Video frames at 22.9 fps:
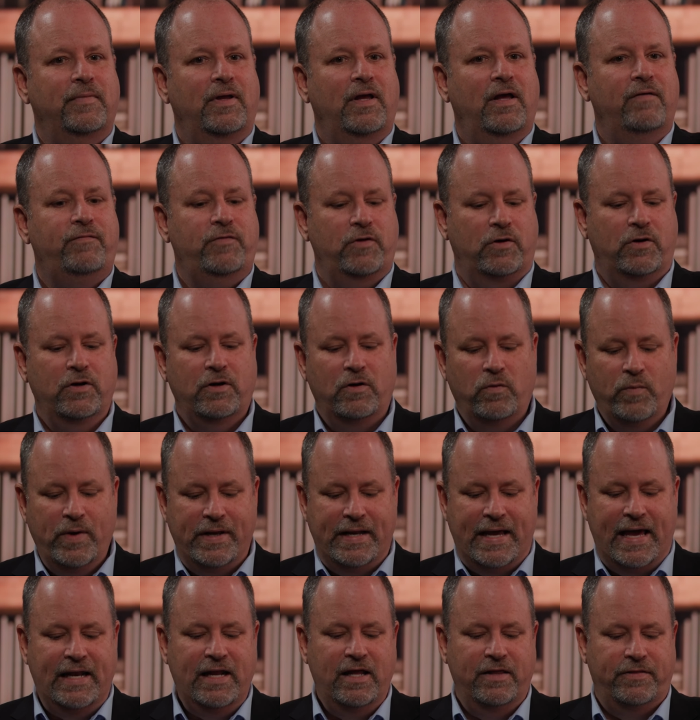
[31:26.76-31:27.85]
If you're going to read
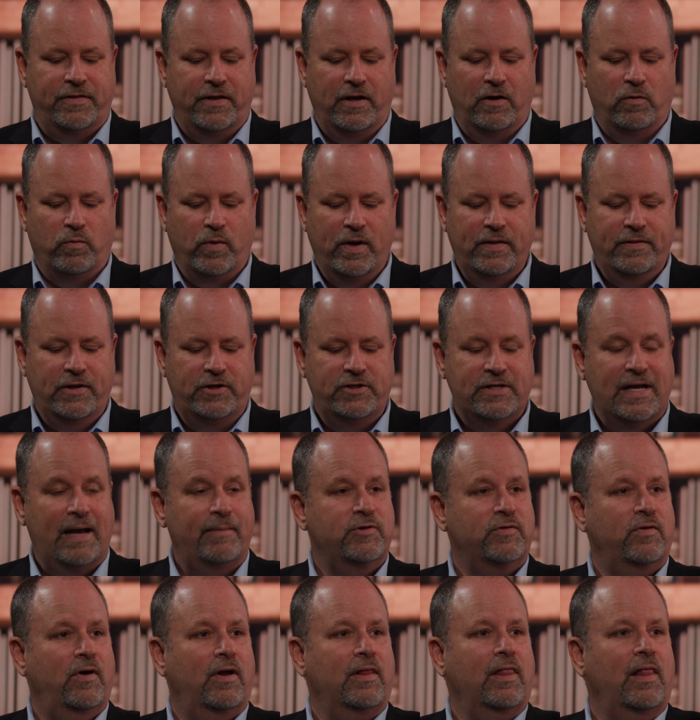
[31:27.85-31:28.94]
anything, read the
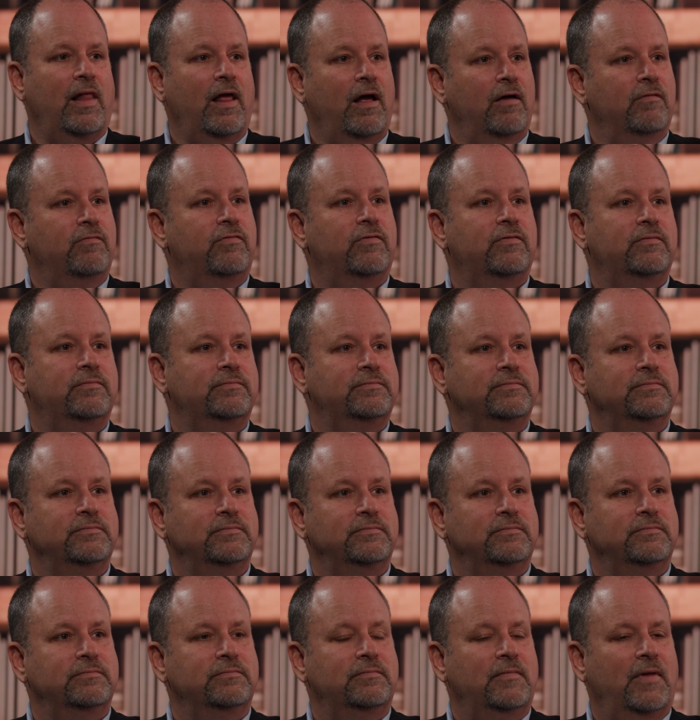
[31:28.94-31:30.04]
chapter on love
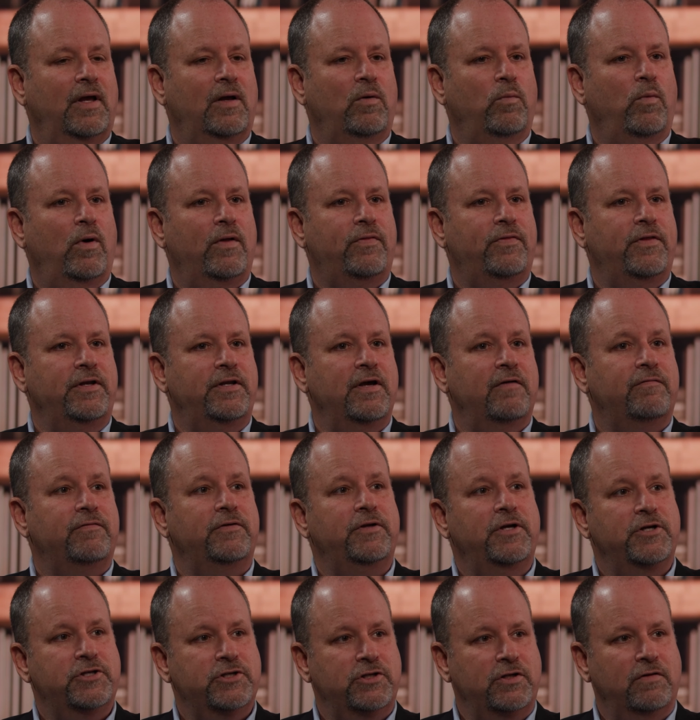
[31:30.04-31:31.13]
and what the
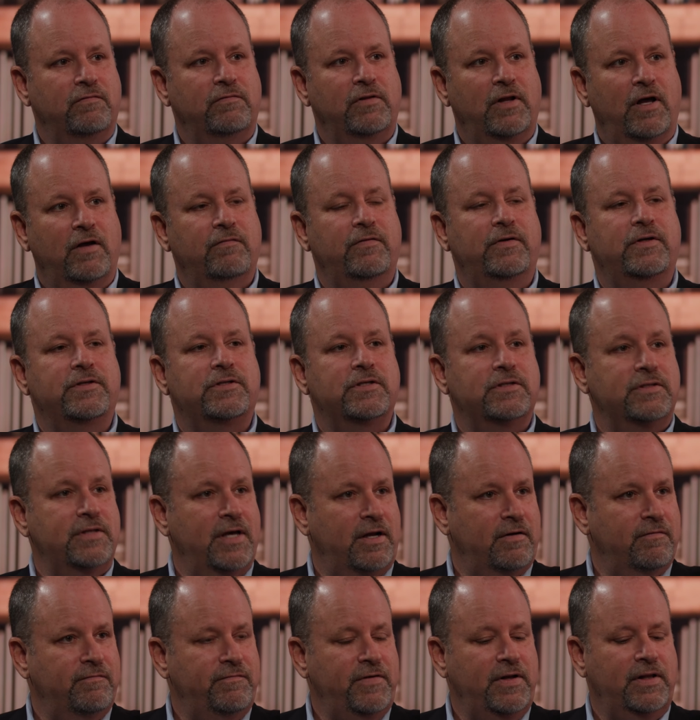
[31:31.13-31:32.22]
definition of love is. It's
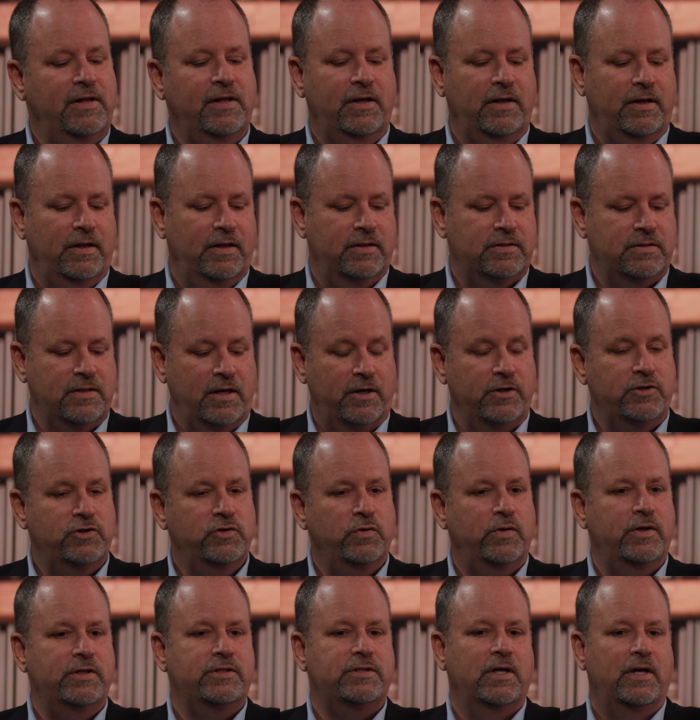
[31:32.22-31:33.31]
not a feeling, it's not a
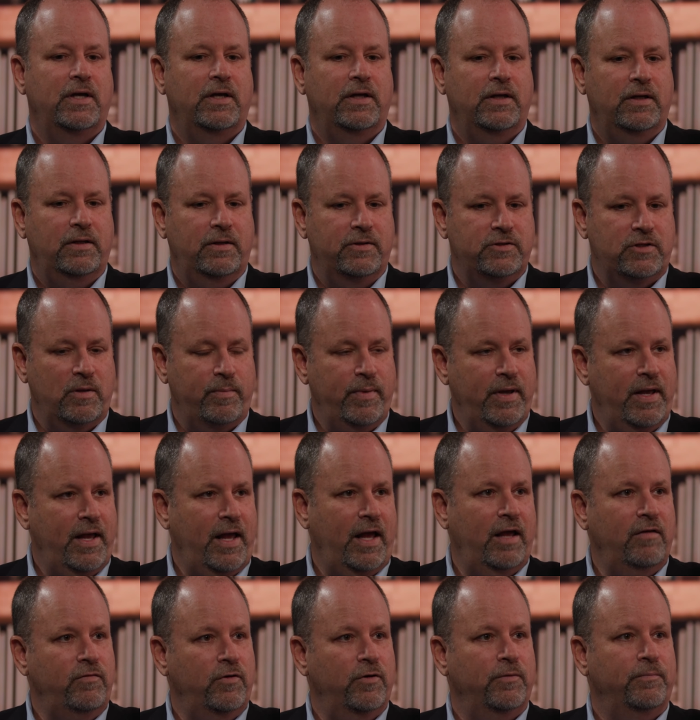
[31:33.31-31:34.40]
choice, it is a
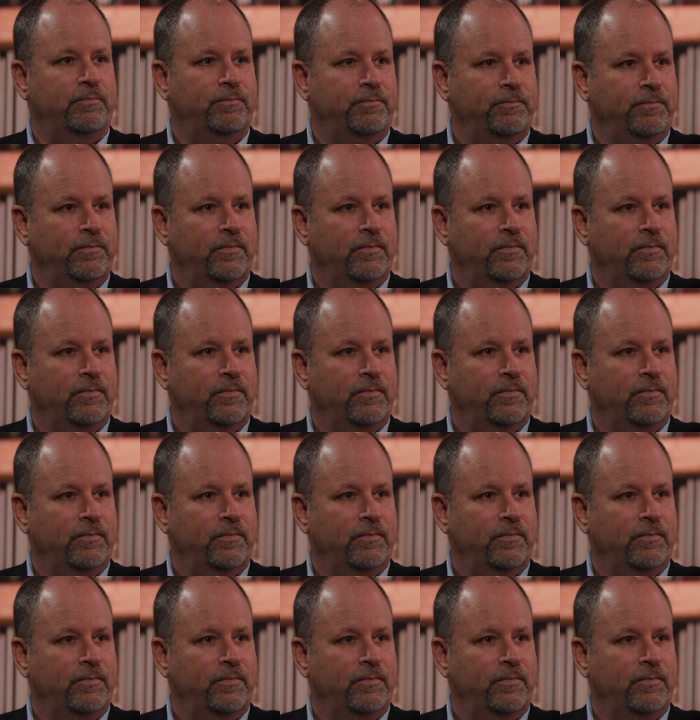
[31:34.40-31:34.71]
behavior.